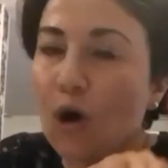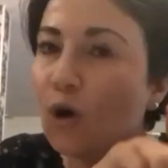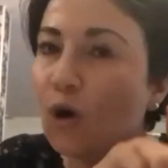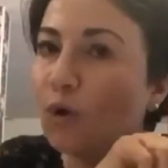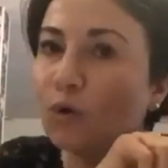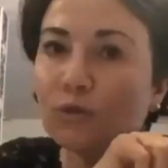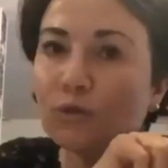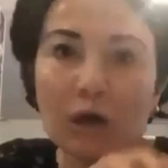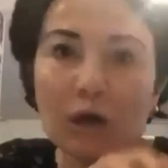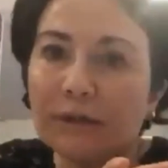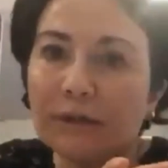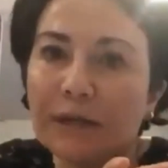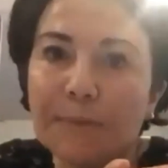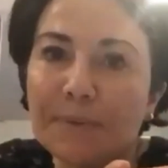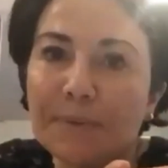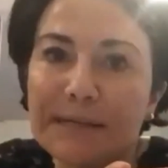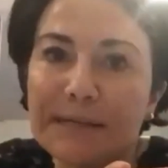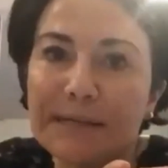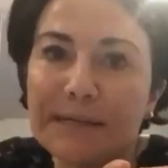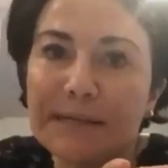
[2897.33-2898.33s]
who don't
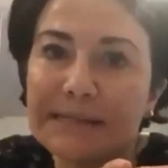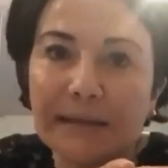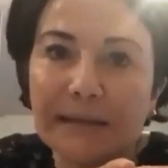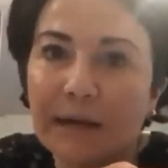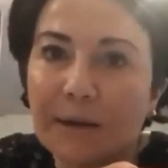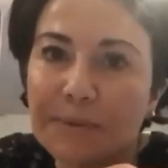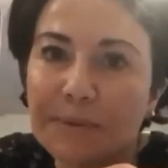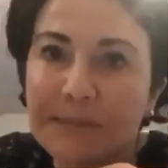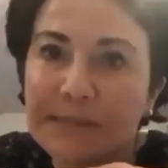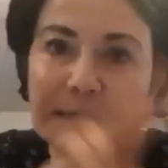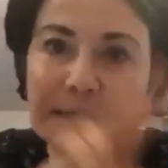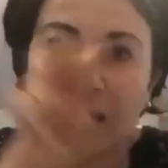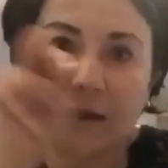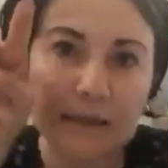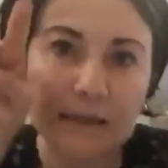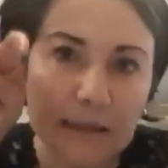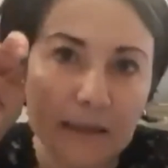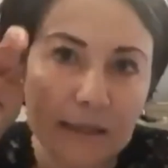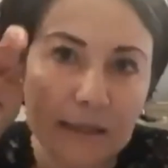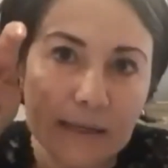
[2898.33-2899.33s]
represent Arab
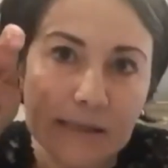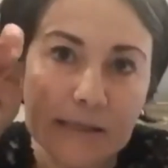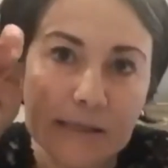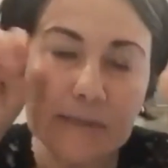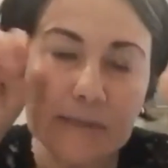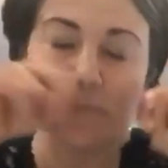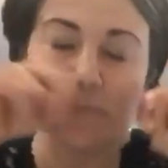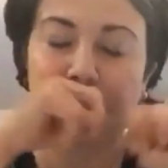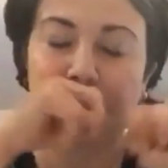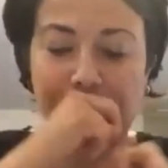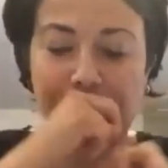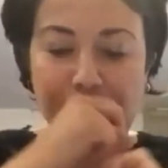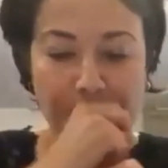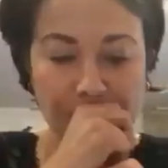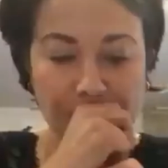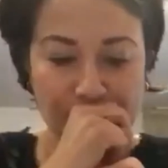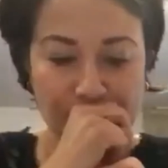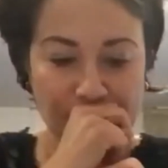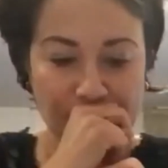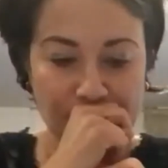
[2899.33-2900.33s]
Israelis.
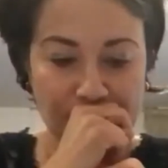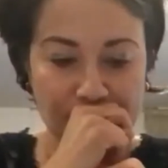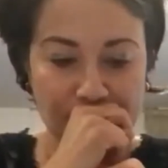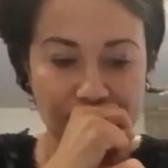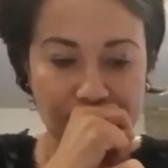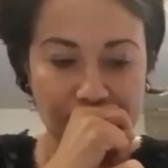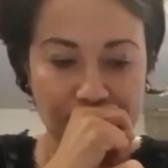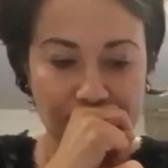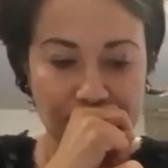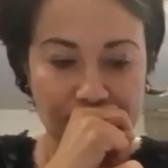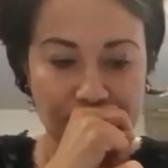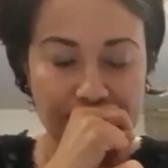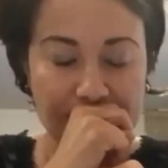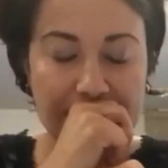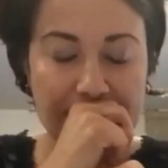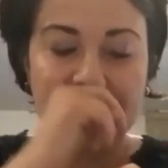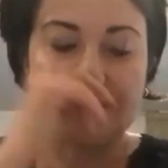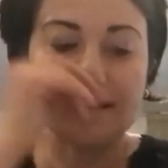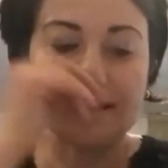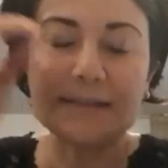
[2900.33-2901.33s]

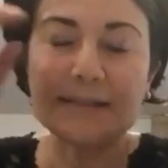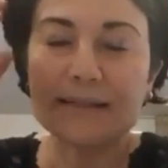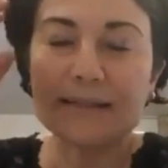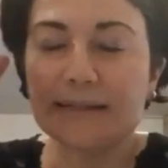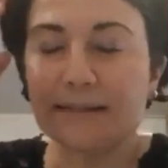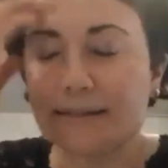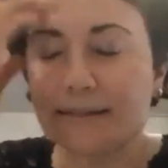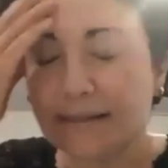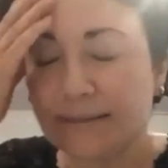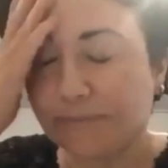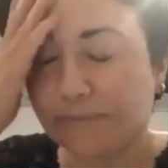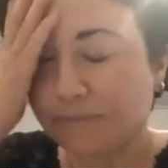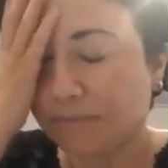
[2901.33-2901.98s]
And this is,